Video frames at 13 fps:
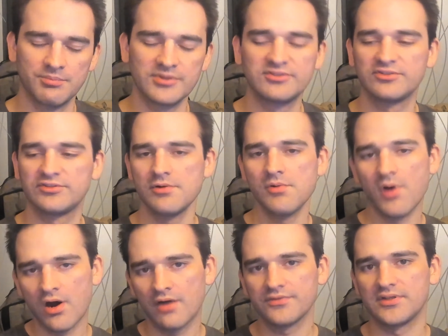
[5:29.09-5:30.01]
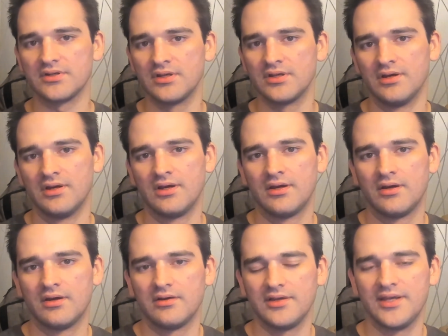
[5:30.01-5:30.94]
but so often
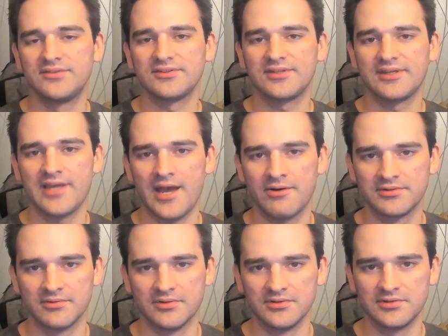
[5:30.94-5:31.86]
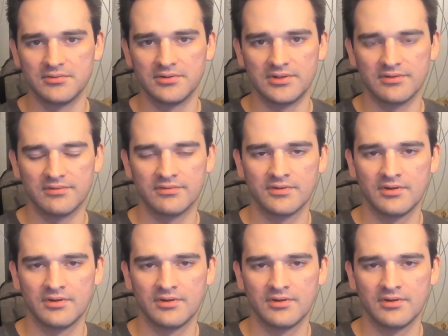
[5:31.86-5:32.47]
it's counterintuitive.